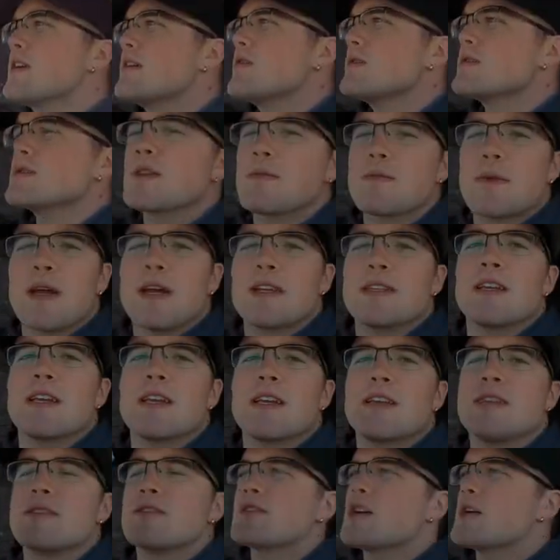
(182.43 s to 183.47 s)
What's up, guys?
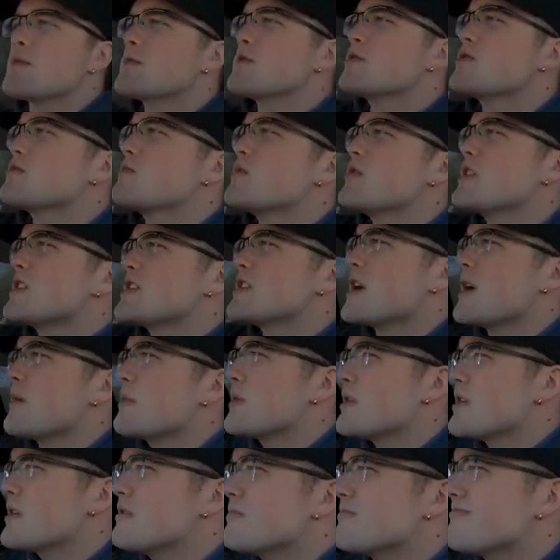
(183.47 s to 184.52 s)
Hey, tropical smoothie stop,
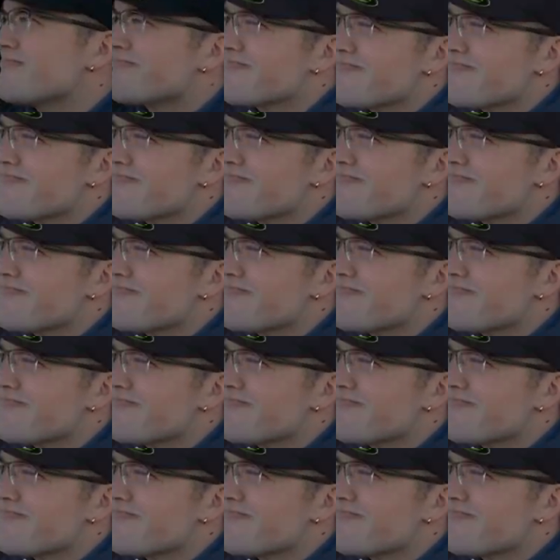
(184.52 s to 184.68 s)
you know?